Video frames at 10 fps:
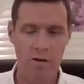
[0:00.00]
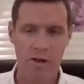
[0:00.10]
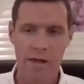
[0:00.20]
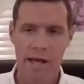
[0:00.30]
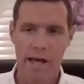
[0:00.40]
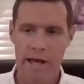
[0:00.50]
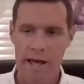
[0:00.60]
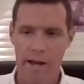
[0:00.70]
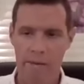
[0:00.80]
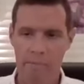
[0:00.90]

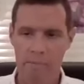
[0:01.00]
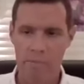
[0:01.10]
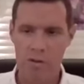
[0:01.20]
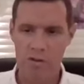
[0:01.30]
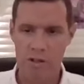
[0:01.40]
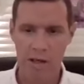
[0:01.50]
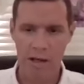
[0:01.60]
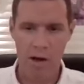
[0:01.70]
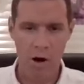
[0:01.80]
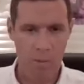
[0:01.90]
encouragement or
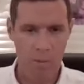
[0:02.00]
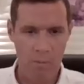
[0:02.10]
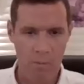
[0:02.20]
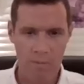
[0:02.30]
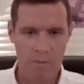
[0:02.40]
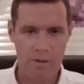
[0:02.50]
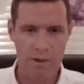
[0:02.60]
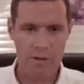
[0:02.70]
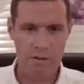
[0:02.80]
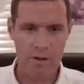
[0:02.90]
just
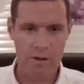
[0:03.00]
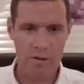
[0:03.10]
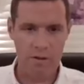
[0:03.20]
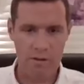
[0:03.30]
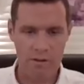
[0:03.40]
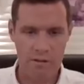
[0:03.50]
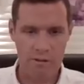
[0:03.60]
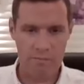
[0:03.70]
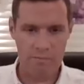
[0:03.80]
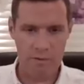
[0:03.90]
an arm
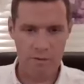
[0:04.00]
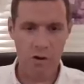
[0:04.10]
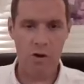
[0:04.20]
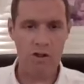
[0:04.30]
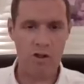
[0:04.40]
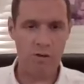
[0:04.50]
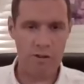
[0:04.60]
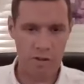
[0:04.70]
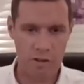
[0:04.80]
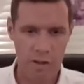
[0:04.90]
to
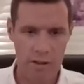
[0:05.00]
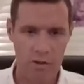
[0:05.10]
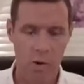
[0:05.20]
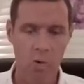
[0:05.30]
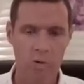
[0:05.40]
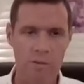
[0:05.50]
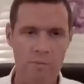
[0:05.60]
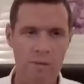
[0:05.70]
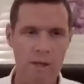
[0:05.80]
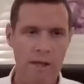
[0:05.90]

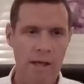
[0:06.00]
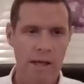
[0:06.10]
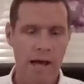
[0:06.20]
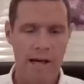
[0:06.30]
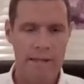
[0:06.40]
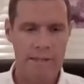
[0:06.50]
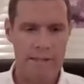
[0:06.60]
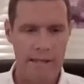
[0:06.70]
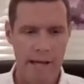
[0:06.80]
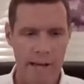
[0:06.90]
nurture and to hold
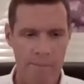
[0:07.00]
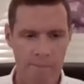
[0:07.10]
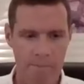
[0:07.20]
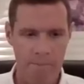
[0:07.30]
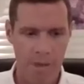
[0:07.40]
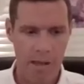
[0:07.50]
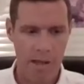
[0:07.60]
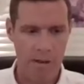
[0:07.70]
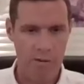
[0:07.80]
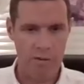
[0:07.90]
him.
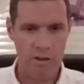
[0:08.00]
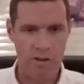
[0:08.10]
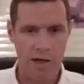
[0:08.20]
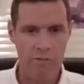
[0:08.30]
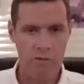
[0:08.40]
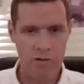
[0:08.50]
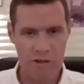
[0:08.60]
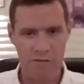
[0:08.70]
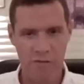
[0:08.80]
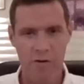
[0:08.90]
And
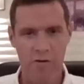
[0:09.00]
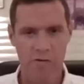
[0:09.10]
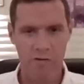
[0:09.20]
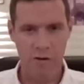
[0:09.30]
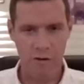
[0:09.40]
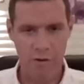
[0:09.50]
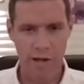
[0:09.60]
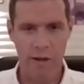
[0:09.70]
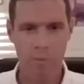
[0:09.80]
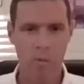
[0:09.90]
the child
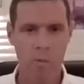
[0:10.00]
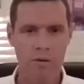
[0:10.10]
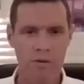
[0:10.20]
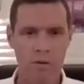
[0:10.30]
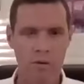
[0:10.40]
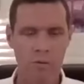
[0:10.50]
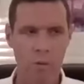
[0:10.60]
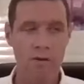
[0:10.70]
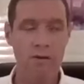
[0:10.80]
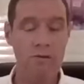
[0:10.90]
retreats further and
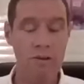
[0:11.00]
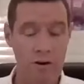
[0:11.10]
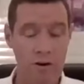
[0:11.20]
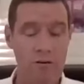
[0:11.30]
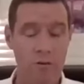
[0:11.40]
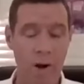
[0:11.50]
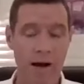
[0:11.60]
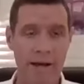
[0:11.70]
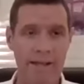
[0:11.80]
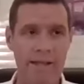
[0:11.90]
further in, and we wonder
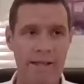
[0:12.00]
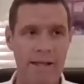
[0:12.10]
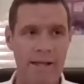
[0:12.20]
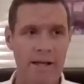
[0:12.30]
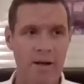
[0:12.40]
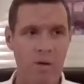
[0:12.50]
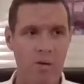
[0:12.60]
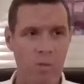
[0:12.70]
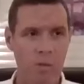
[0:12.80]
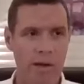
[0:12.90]

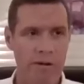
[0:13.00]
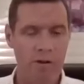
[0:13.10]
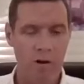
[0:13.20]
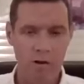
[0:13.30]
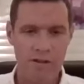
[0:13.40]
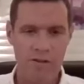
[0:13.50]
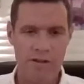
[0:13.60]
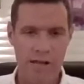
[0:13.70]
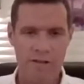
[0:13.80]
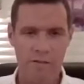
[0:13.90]
why
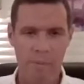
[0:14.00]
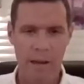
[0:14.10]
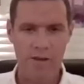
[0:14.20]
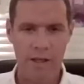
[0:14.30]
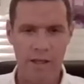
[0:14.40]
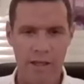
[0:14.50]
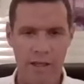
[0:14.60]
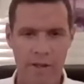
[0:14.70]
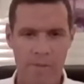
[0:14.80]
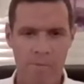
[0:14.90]
we have lost
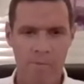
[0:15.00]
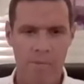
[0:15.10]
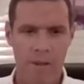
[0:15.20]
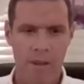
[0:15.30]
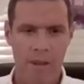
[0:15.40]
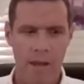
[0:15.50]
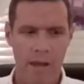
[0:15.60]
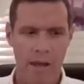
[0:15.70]
our sense of magic.